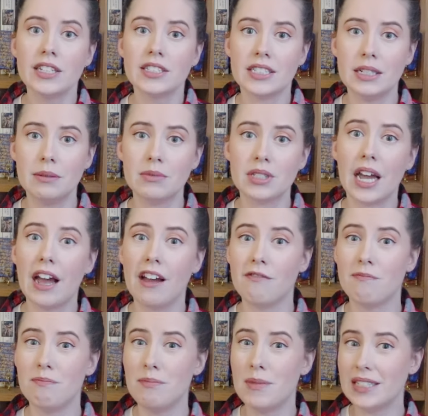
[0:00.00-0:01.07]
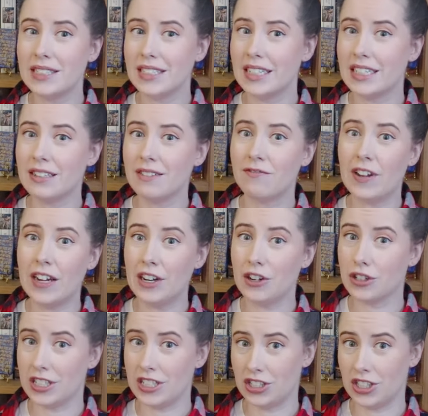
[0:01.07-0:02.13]
seem to have missing
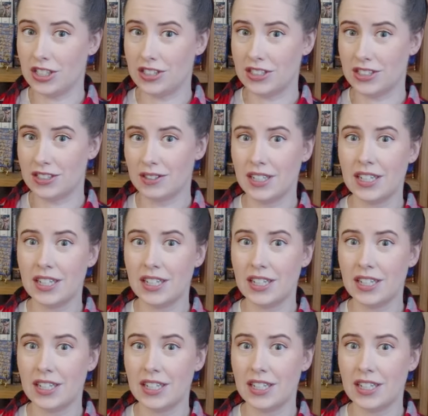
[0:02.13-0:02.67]
finger digits.